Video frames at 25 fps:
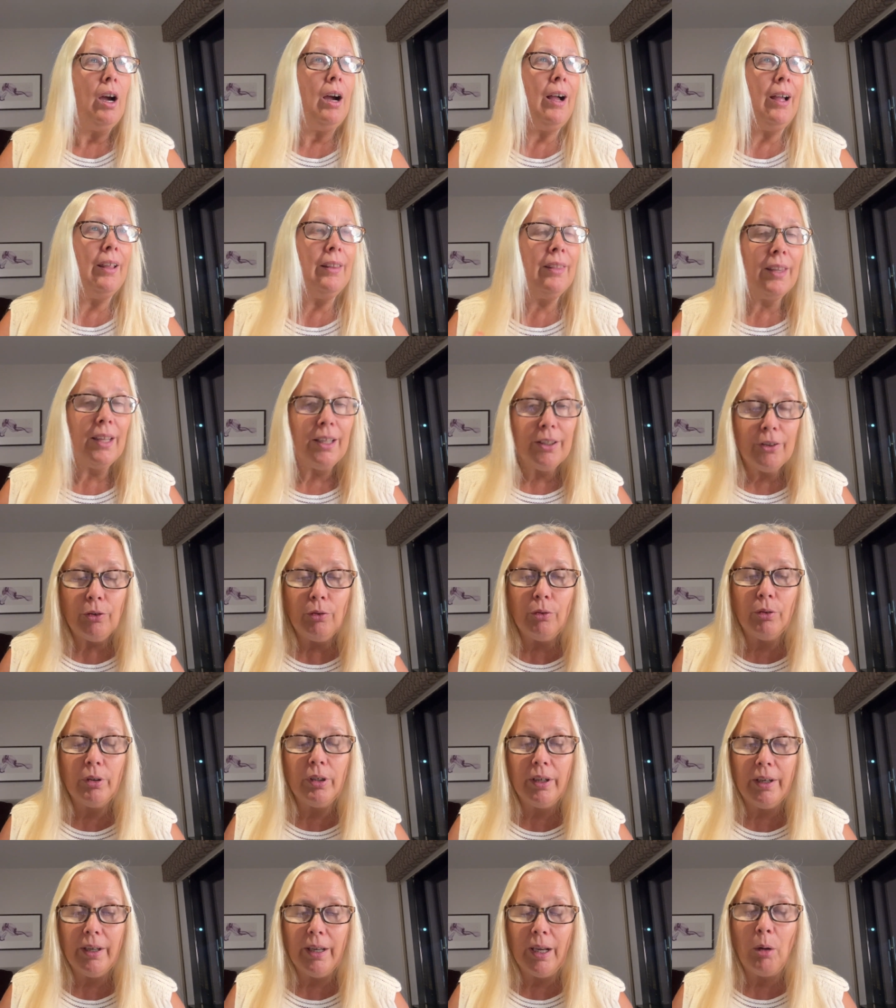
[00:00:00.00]
Unless you
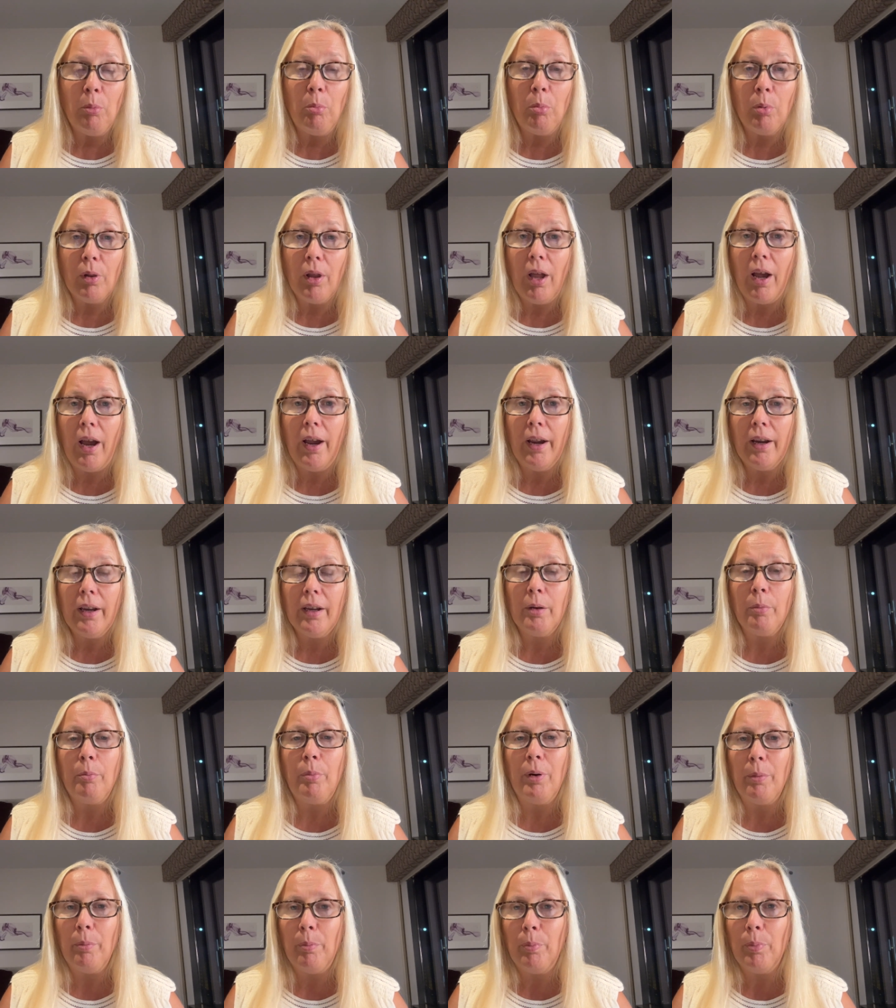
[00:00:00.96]
can get black,
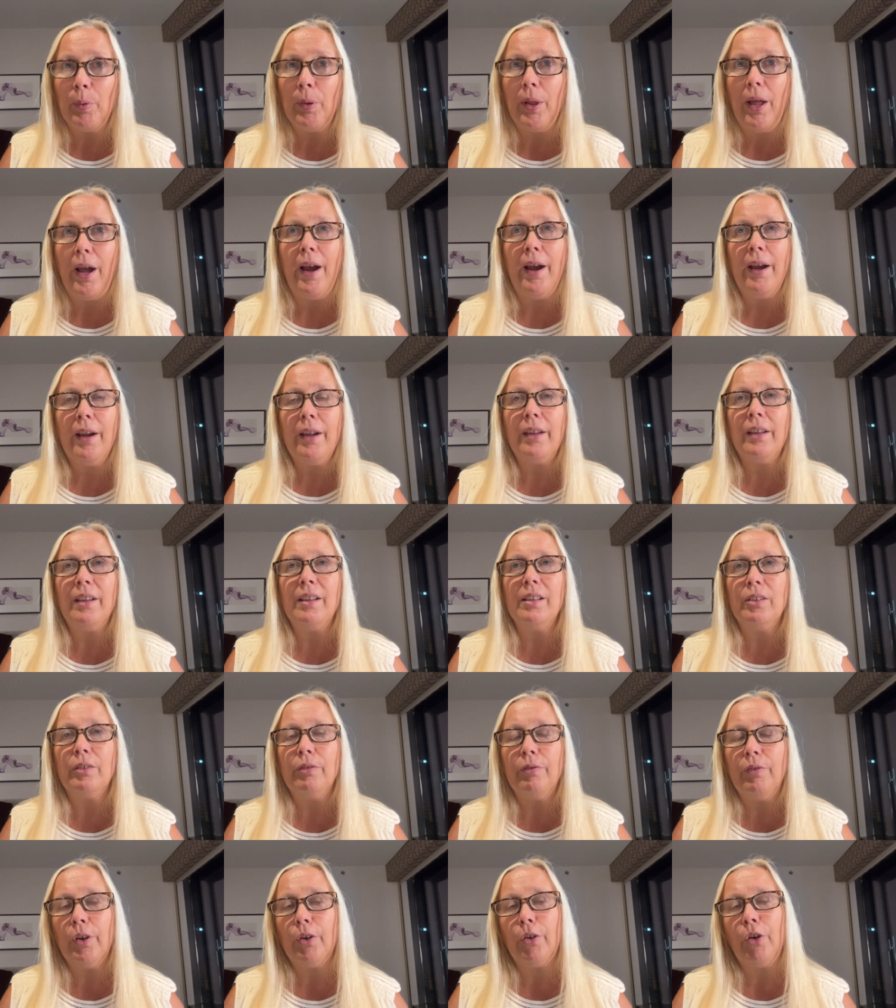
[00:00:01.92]
but black
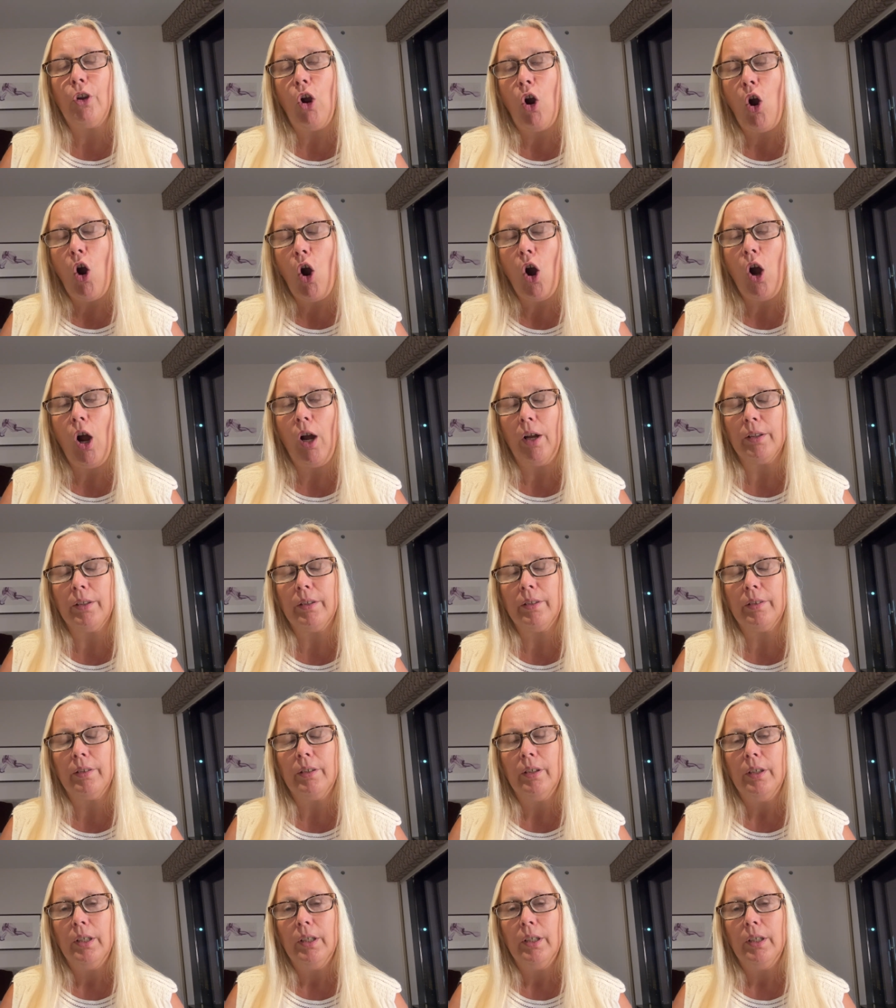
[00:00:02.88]
is very hot.